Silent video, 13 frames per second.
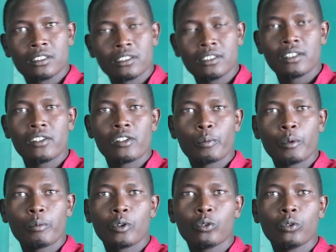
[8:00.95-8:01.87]
These are the
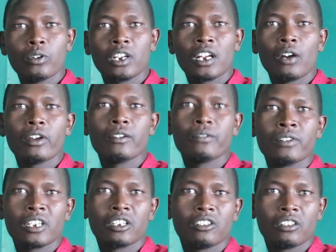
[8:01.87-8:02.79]
people who will now
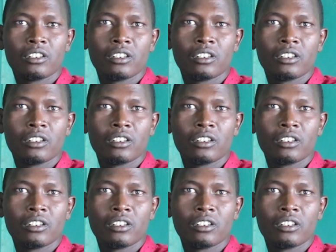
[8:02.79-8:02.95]
evict,